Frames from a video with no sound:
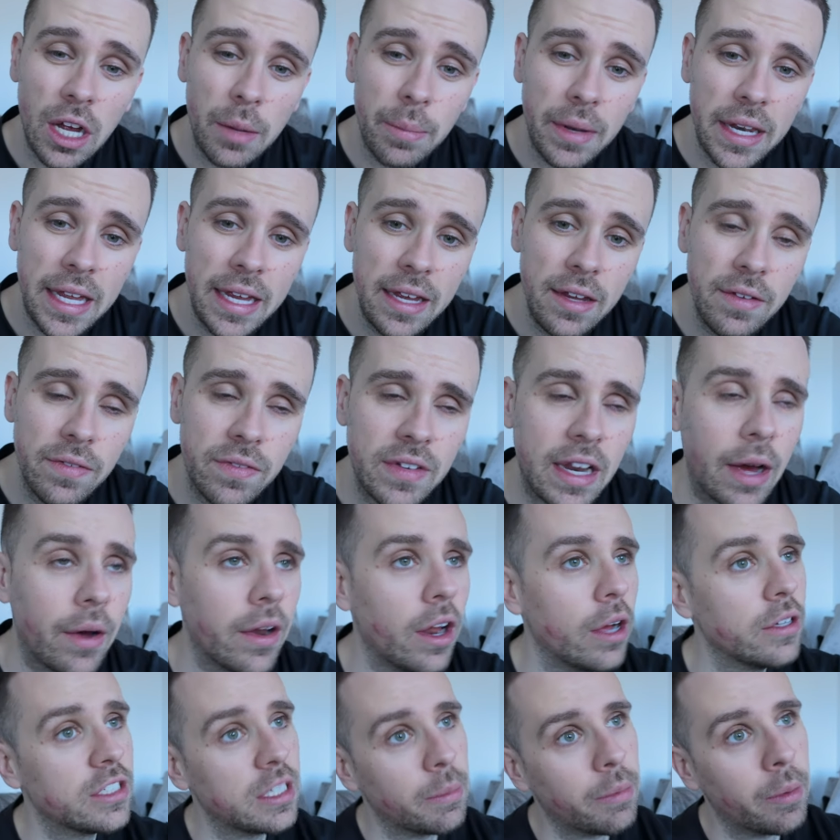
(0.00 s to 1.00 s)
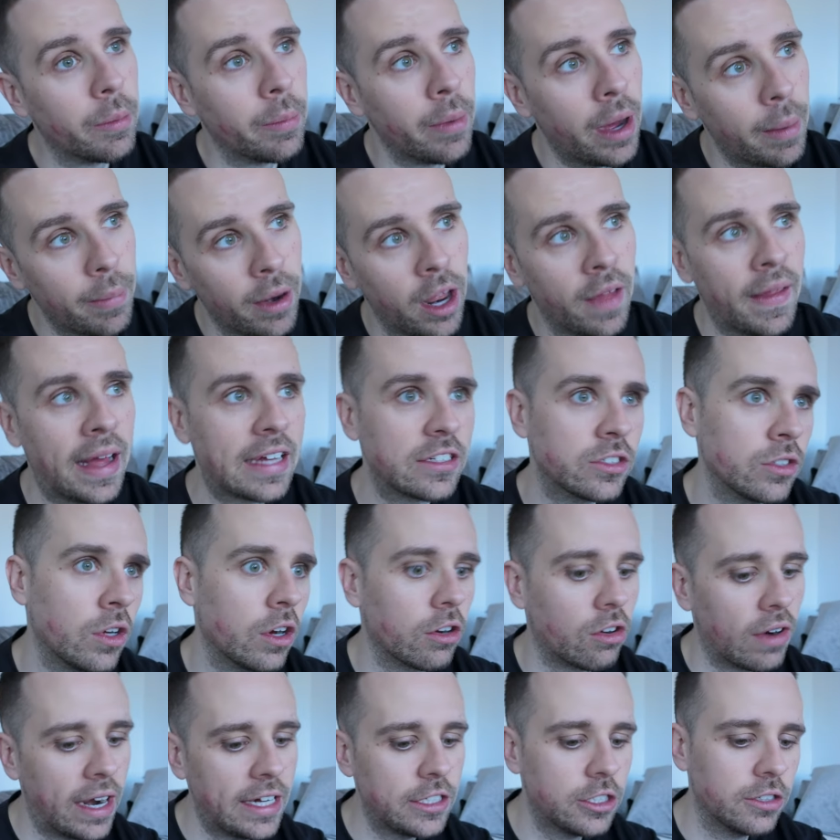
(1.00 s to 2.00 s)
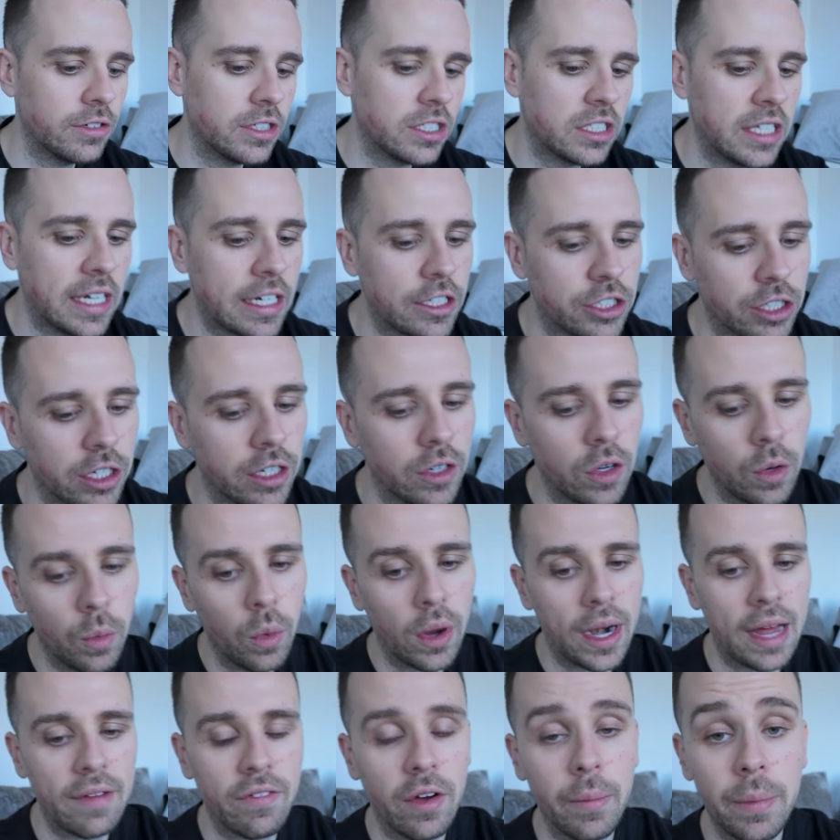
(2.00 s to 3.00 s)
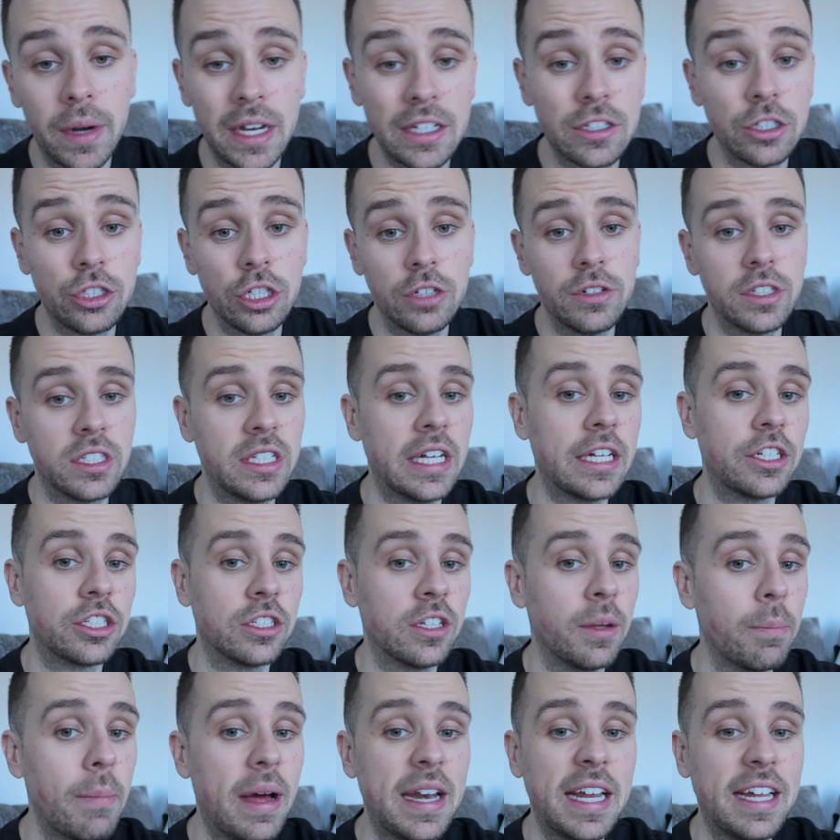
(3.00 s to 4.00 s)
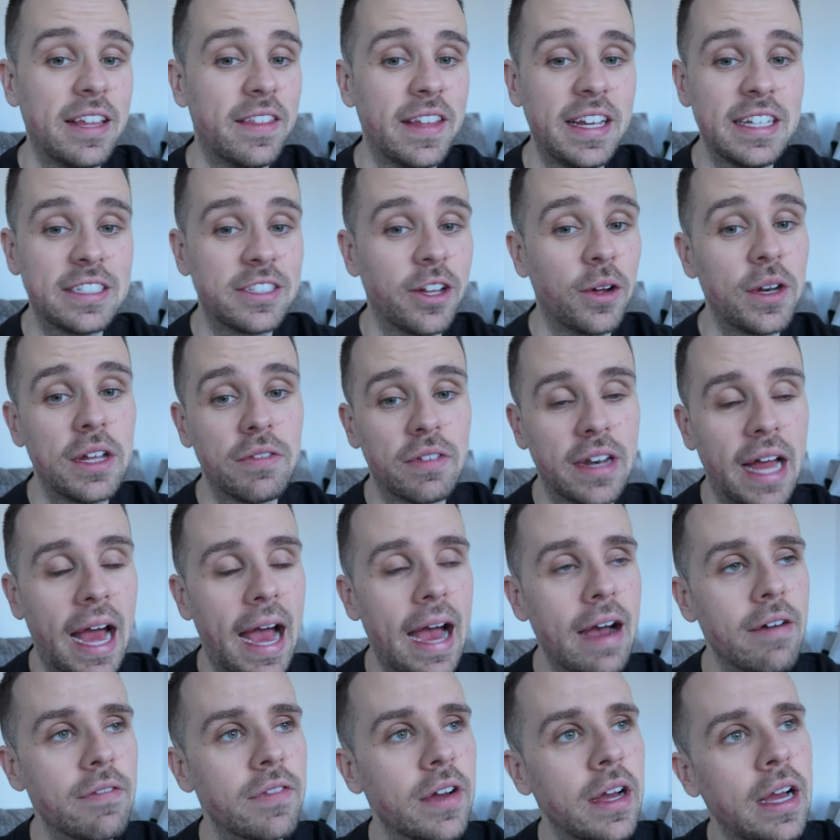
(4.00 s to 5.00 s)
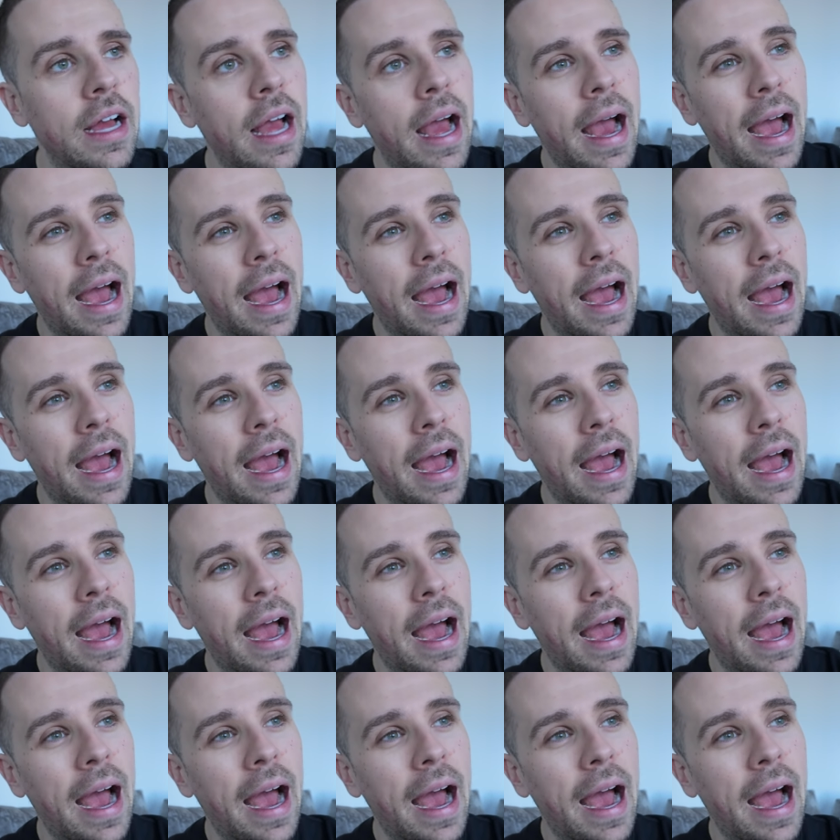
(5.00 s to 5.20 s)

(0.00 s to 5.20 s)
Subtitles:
I believe. Now, I know some people might be like, that's not a great jurisdiction or whatever, but it's a jurisdiction that many of these don't even have.